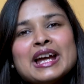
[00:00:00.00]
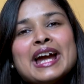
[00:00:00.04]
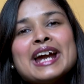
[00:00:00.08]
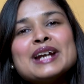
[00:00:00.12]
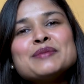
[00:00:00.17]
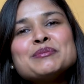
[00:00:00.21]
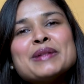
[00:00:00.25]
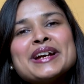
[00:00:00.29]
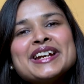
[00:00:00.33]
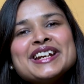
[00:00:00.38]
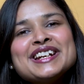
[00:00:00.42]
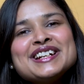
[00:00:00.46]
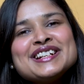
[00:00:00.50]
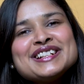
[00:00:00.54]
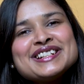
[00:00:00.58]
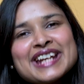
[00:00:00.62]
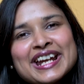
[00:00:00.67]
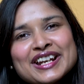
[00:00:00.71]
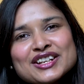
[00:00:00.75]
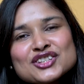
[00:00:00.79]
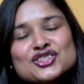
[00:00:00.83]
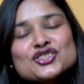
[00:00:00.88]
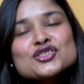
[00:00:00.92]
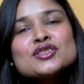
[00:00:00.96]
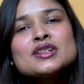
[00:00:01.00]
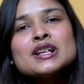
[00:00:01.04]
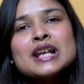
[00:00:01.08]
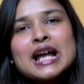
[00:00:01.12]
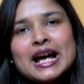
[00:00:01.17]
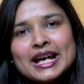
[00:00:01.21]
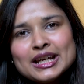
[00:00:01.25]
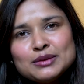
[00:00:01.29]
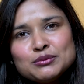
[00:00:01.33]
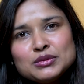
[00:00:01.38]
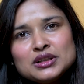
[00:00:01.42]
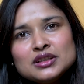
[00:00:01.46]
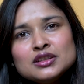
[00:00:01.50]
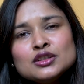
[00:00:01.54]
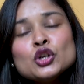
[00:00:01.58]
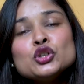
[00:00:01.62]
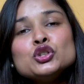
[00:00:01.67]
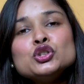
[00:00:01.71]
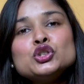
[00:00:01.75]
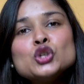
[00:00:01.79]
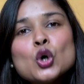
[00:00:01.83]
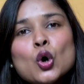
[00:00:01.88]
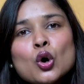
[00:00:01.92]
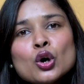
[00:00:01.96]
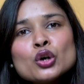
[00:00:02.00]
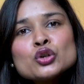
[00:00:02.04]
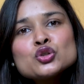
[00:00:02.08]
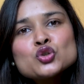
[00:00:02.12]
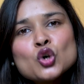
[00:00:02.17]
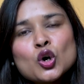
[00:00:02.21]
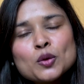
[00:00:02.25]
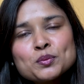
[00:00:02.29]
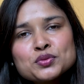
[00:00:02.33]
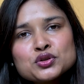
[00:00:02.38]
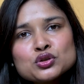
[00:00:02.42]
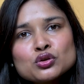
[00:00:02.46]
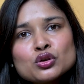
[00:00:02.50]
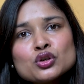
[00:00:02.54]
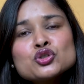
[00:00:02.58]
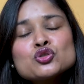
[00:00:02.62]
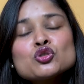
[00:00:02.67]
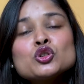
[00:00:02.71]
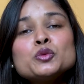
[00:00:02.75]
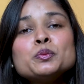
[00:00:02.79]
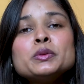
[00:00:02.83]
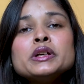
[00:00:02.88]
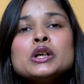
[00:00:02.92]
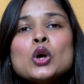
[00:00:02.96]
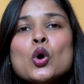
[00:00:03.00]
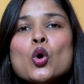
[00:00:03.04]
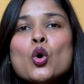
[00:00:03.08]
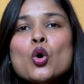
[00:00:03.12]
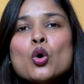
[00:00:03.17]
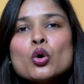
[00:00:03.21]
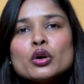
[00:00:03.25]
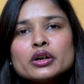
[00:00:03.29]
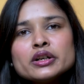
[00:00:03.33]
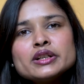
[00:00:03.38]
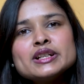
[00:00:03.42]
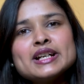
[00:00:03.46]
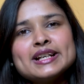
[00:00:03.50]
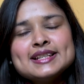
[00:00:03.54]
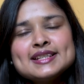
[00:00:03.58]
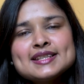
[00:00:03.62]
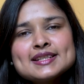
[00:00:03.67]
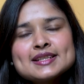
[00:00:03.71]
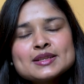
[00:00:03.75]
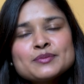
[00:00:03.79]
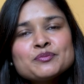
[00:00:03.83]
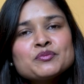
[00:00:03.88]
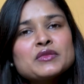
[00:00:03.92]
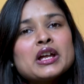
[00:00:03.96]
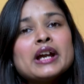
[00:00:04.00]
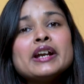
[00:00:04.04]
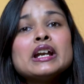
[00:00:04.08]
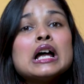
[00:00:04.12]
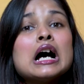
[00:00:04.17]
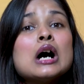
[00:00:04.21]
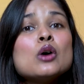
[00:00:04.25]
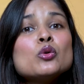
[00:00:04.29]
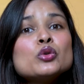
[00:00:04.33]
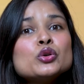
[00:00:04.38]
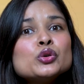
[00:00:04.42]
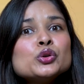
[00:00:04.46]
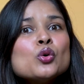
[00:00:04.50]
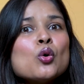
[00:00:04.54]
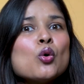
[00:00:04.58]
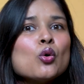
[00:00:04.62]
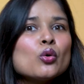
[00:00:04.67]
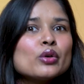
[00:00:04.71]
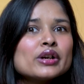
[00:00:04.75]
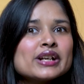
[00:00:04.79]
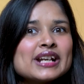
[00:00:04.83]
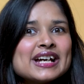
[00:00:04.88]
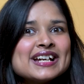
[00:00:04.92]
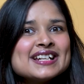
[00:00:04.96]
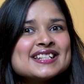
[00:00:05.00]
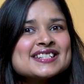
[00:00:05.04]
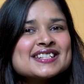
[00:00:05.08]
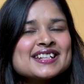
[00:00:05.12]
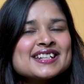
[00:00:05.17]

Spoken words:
And by intentional, I mean your job search should be organized. And how do you organize